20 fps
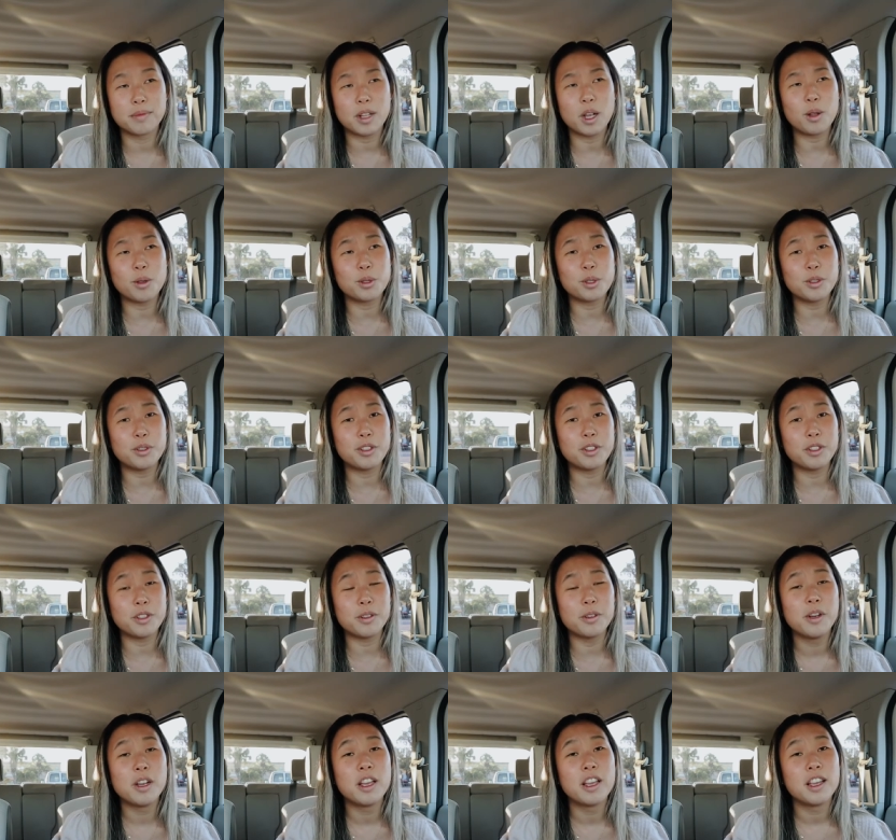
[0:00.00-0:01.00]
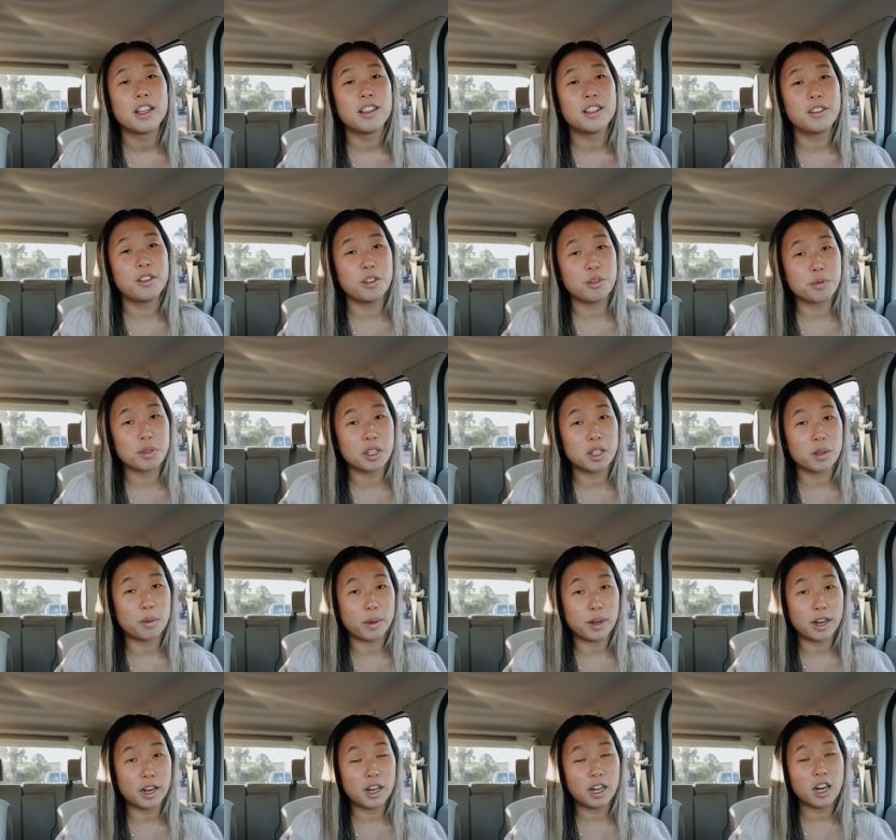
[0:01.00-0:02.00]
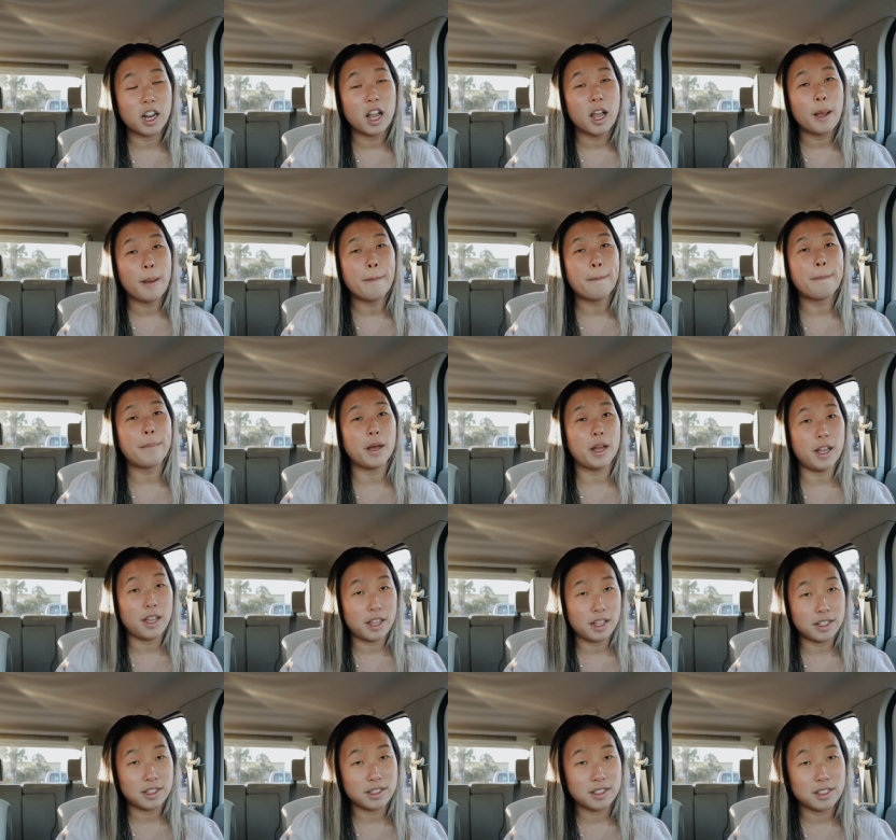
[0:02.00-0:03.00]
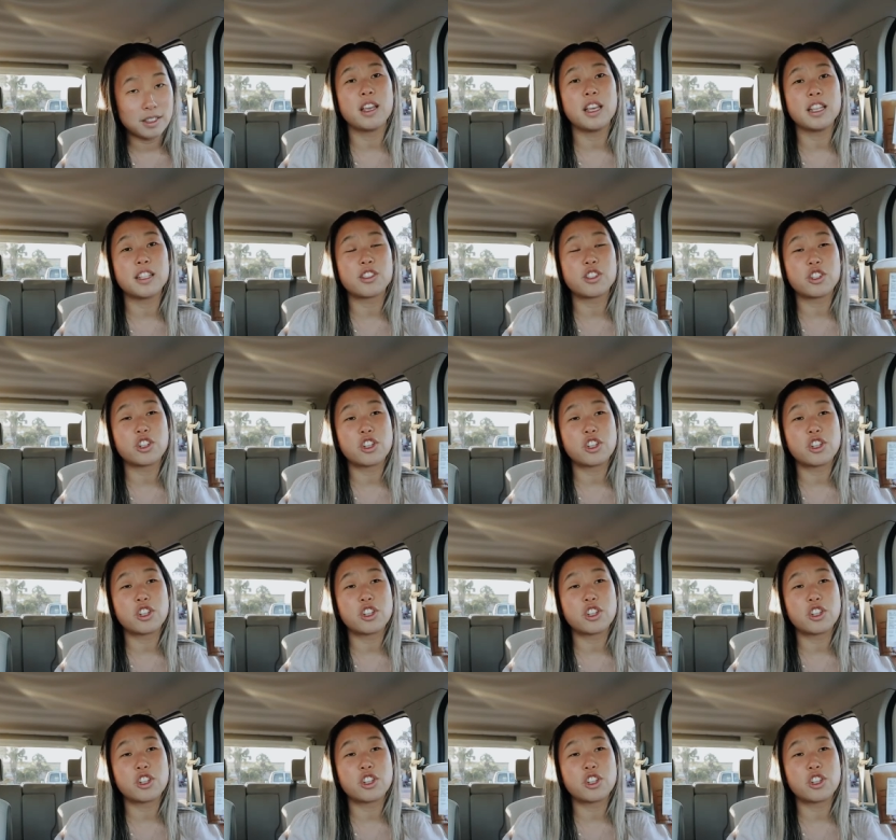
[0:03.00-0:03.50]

Also, too, this is really weird, but it's